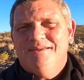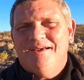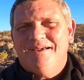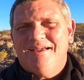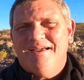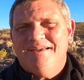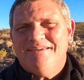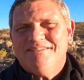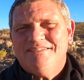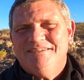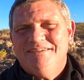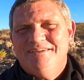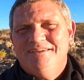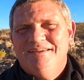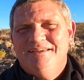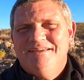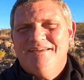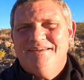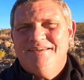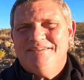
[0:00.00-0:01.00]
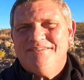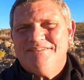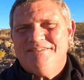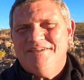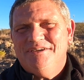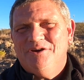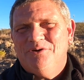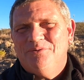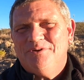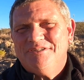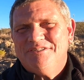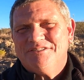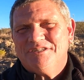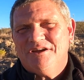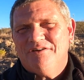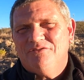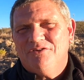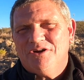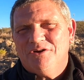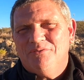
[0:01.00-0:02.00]
Hi guys, it's Neil with
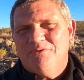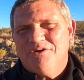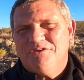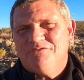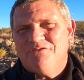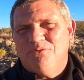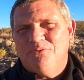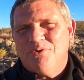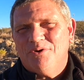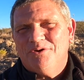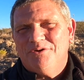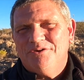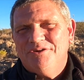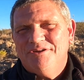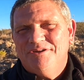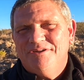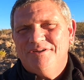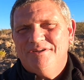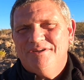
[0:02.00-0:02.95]
Discovering a Wonderful World.